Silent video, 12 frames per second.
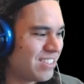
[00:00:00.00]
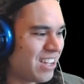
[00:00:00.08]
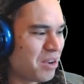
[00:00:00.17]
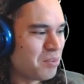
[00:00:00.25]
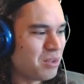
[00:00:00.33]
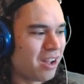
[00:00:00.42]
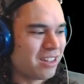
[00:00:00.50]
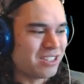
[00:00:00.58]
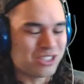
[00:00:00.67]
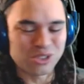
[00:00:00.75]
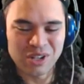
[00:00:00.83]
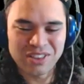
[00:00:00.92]
I hope you all
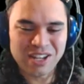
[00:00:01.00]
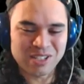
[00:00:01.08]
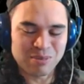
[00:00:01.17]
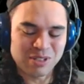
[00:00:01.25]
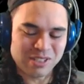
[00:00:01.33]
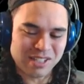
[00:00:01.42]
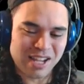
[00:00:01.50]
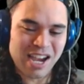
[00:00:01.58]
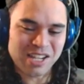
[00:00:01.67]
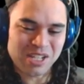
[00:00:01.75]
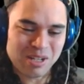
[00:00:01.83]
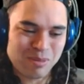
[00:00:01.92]
enjoyed that as much as
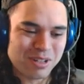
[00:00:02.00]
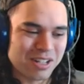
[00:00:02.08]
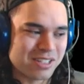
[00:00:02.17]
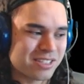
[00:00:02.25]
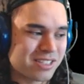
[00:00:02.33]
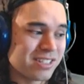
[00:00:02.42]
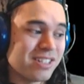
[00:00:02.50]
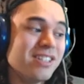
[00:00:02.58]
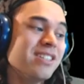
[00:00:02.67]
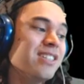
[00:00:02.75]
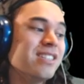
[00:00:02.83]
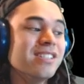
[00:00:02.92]
I did, because
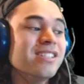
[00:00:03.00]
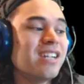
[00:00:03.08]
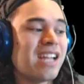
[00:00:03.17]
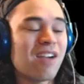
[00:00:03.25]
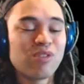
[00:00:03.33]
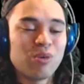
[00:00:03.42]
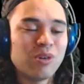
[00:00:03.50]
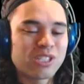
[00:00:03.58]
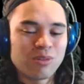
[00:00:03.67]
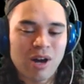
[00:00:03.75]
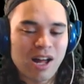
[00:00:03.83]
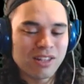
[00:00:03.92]
every once in
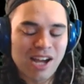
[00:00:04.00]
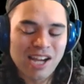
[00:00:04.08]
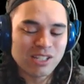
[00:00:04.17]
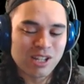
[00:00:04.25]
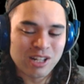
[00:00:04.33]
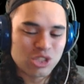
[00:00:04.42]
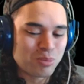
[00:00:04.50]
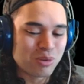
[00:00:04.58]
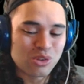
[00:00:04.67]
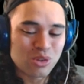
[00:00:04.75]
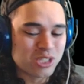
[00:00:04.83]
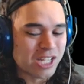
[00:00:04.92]
a while, I just get super
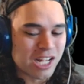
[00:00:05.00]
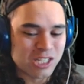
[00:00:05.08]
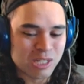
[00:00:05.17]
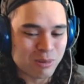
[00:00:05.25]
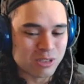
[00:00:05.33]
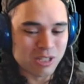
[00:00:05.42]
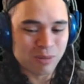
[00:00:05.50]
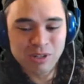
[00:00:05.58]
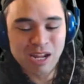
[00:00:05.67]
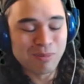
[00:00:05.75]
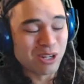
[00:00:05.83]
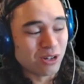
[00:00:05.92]
enthusiastic about something
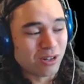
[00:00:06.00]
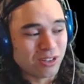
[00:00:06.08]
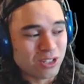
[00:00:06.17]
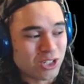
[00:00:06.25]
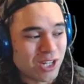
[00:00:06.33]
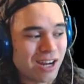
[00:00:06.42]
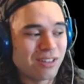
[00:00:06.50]
I'm hearing on this channel,